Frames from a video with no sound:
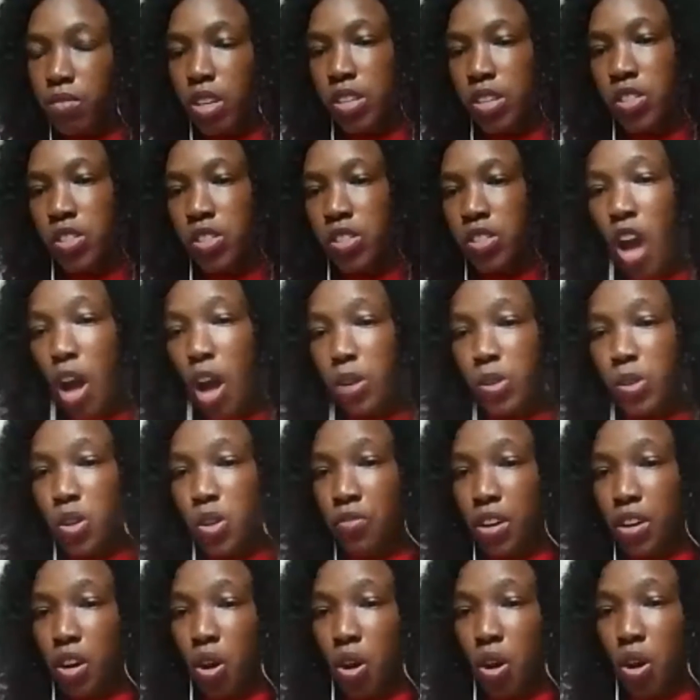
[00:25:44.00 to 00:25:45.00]
So how to
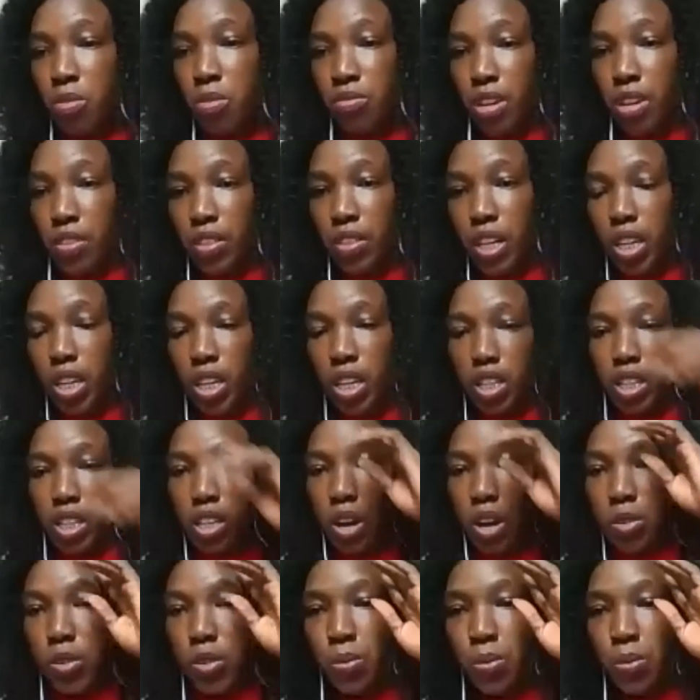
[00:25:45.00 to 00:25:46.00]
overcome overthinking and
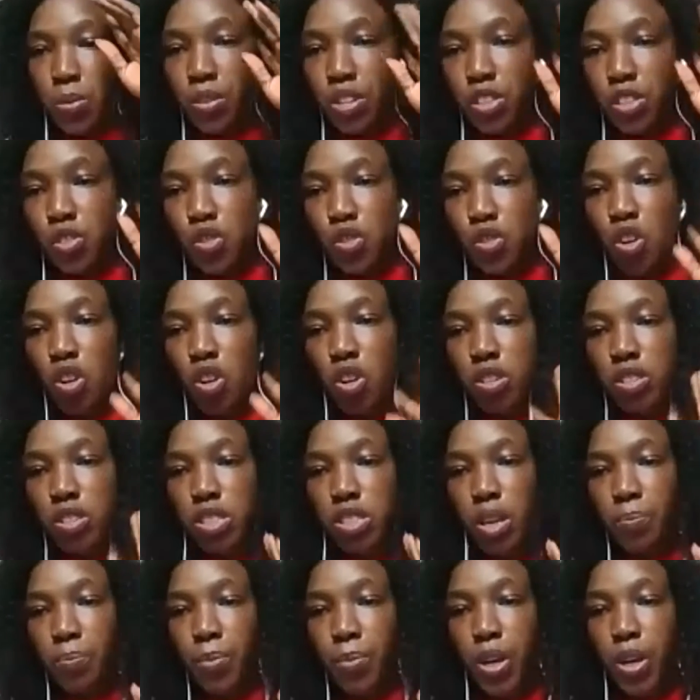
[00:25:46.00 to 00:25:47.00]
how to build a strong
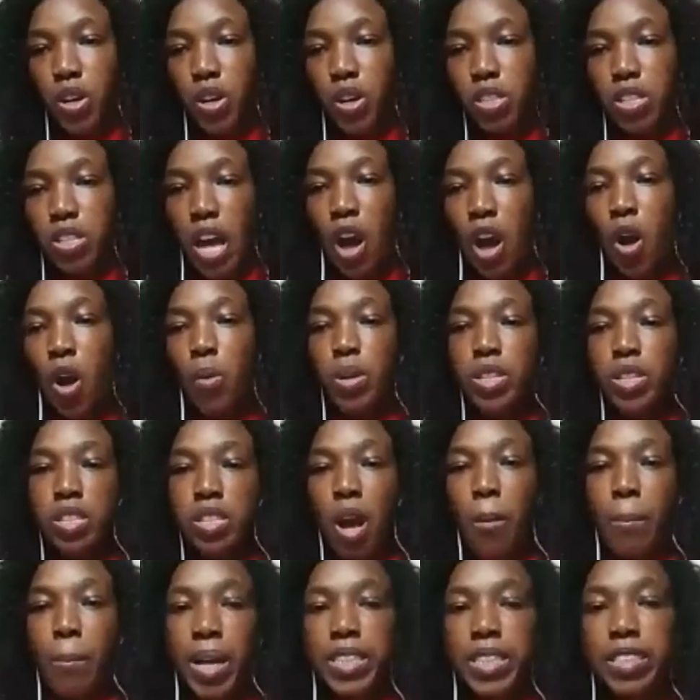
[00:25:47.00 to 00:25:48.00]
concept, because I always
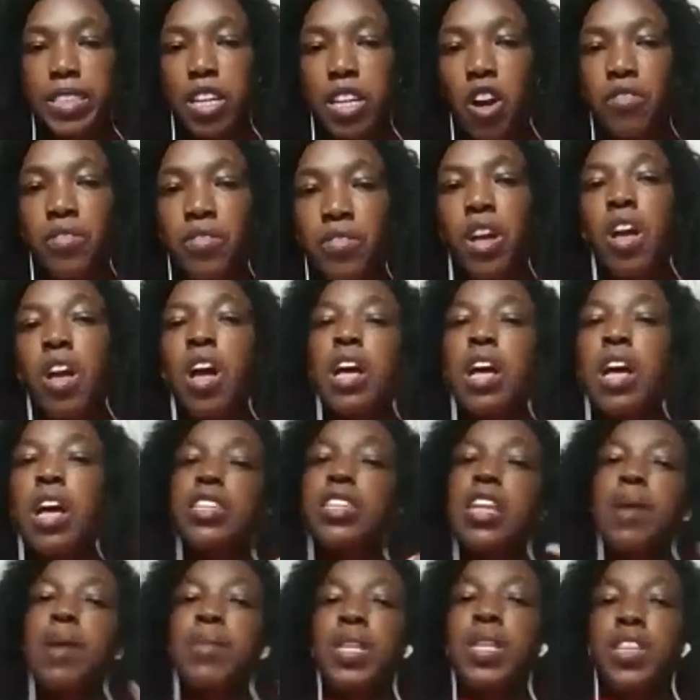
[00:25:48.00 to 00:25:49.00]
doubt myself. So
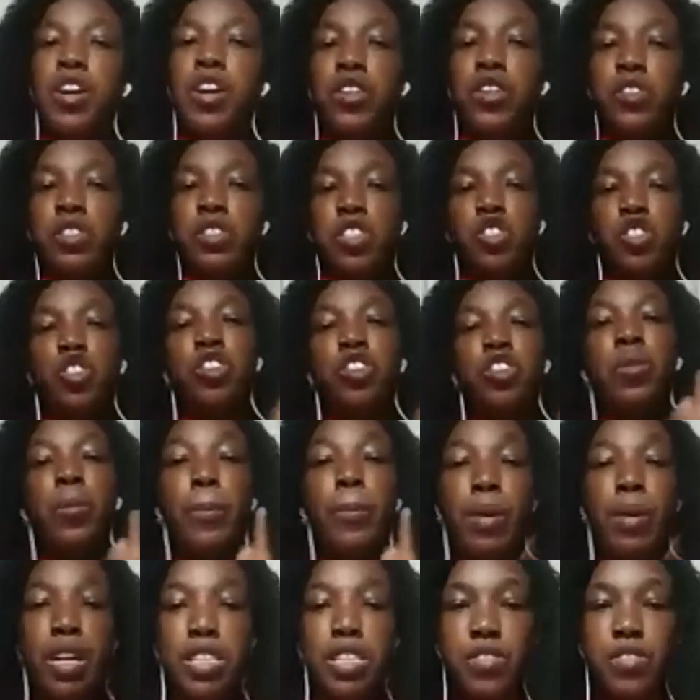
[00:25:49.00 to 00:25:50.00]
let me tell you this, you're the
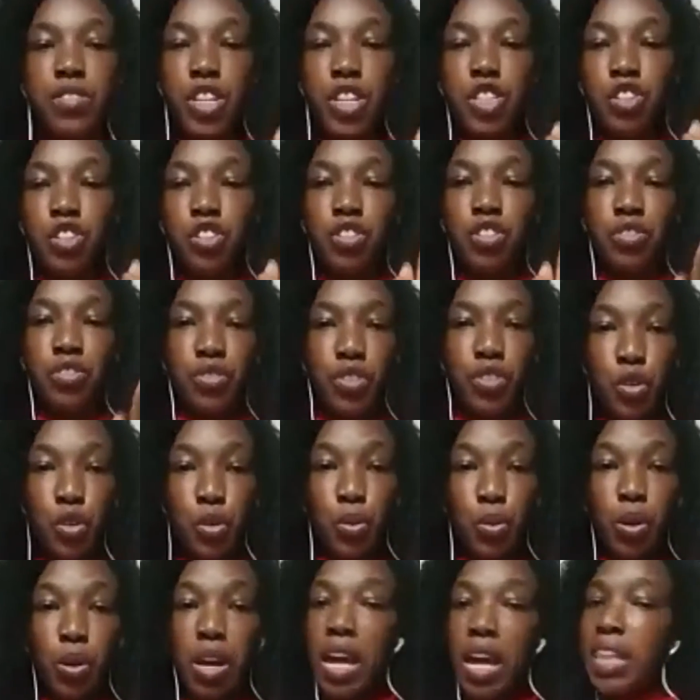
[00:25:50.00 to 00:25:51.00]
best version of
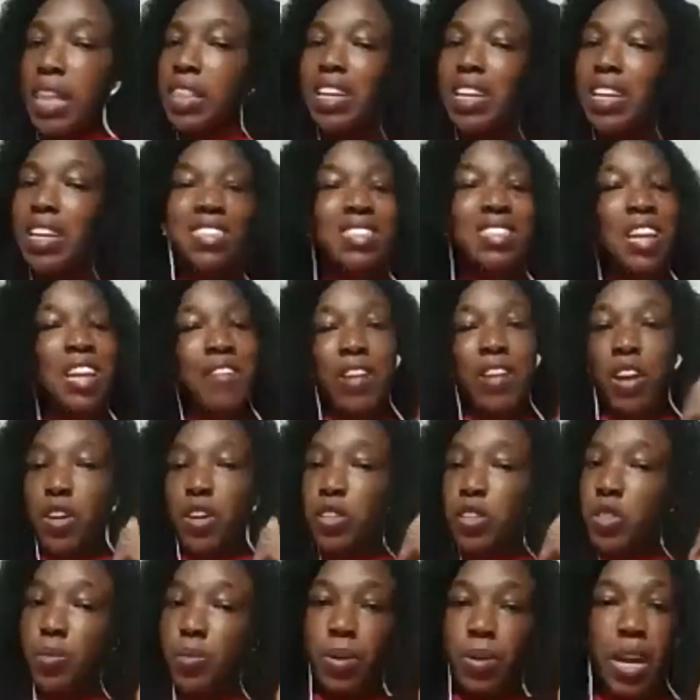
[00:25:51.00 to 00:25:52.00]
you. There's never
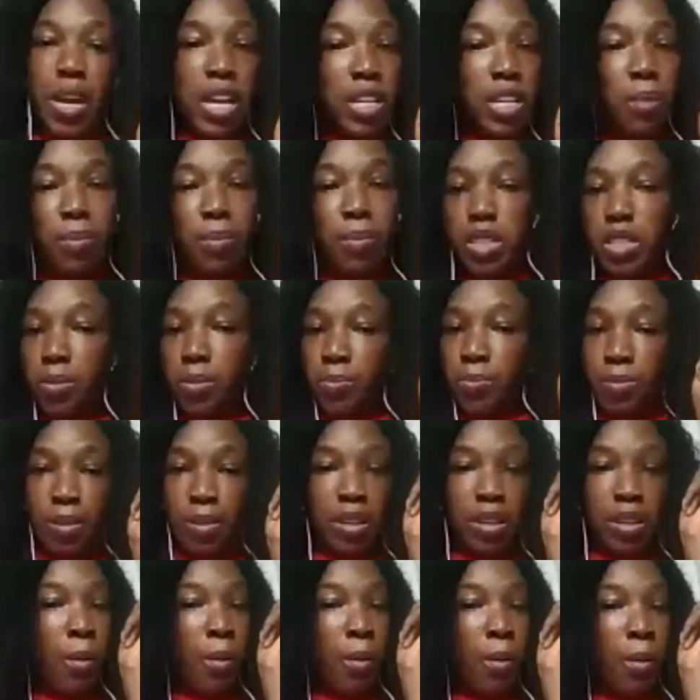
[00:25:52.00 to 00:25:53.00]
going to be anybody
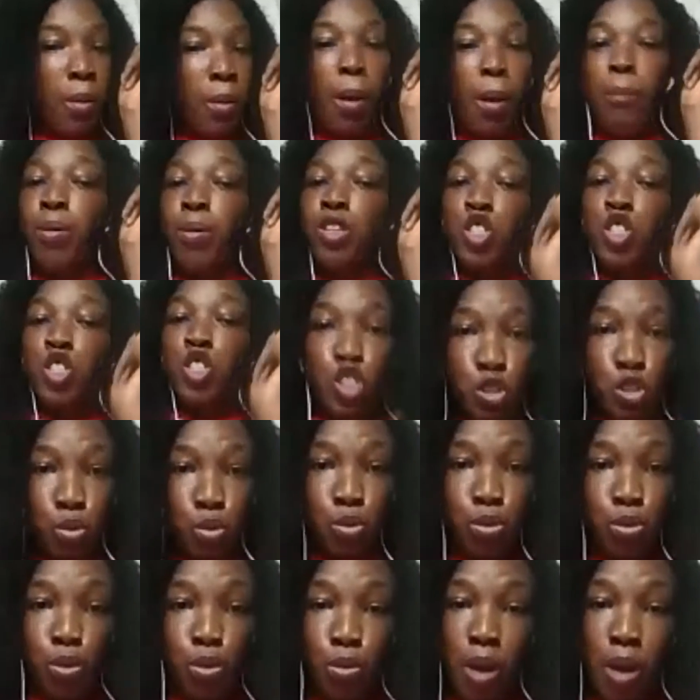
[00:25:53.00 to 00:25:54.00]
but
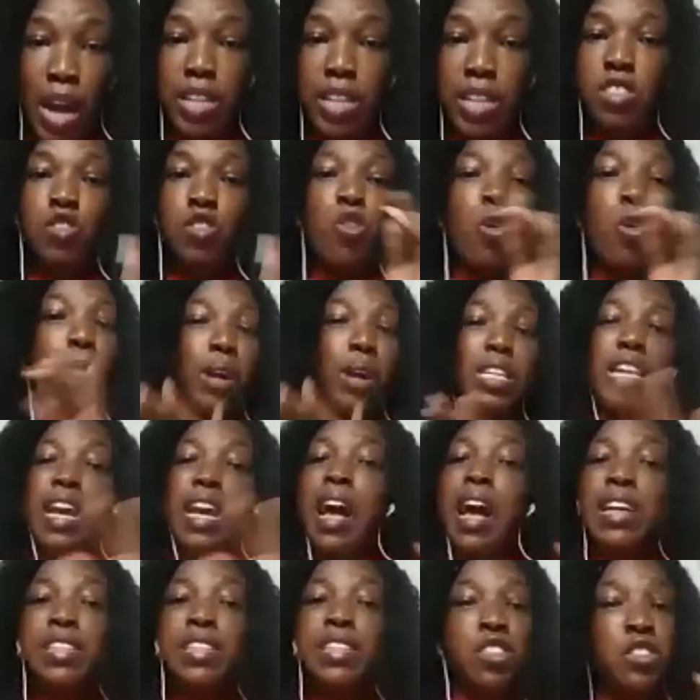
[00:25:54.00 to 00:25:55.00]
you, right? Nobody
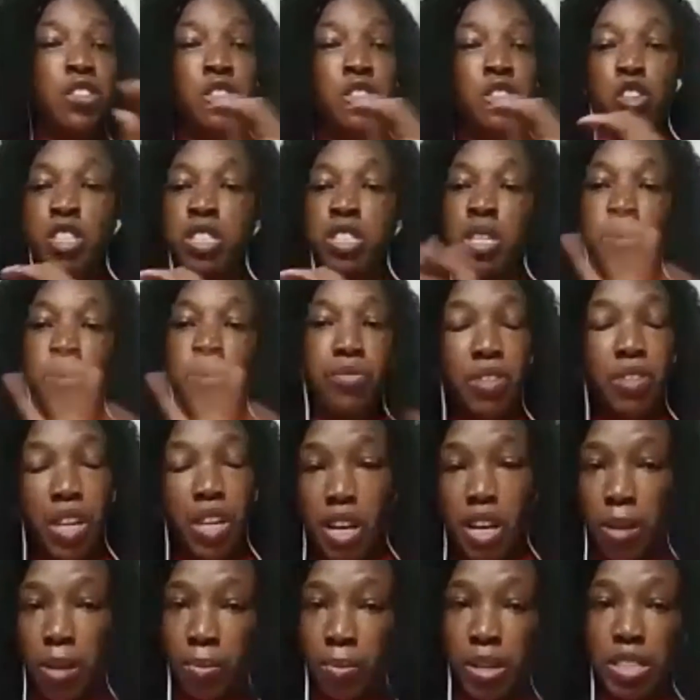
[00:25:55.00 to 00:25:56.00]
has your same
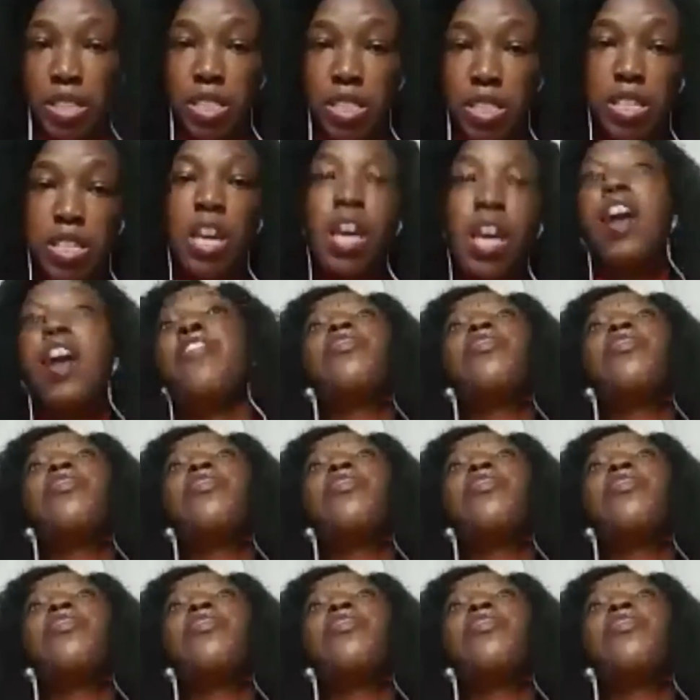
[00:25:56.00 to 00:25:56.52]
fingerprints in